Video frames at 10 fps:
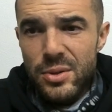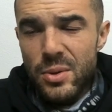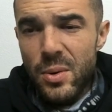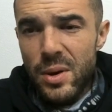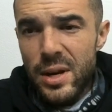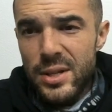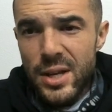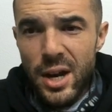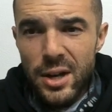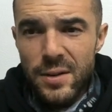score is
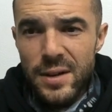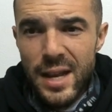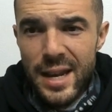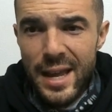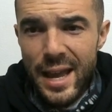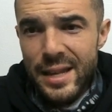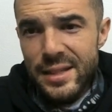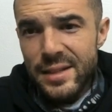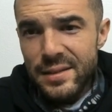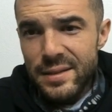
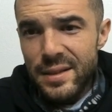108.